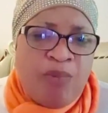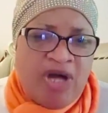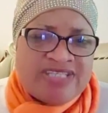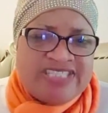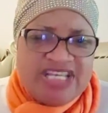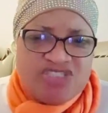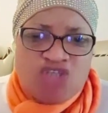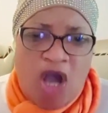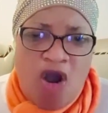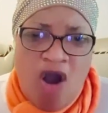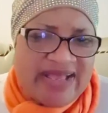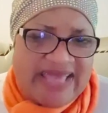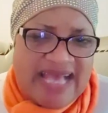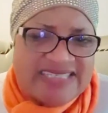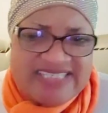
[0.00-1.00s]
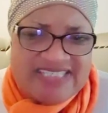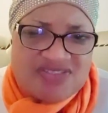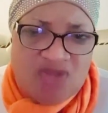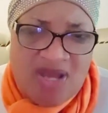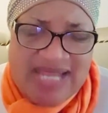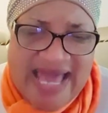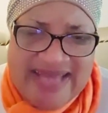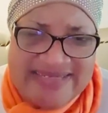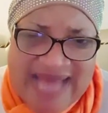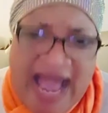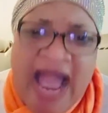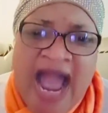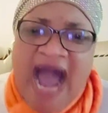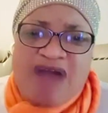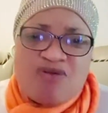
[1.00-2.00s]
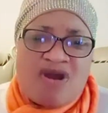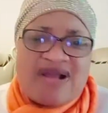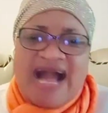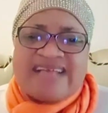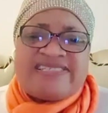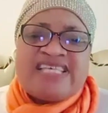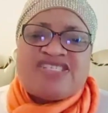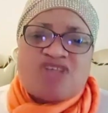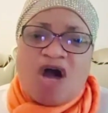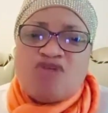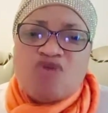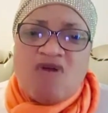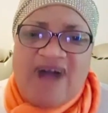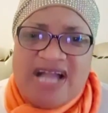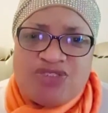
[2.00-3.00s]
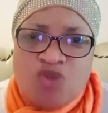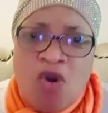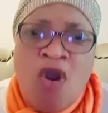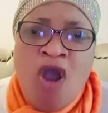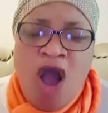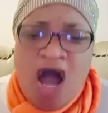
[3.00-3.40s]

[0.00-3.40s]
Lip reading: But in your own case, it's not like that. Arrogance is all over you.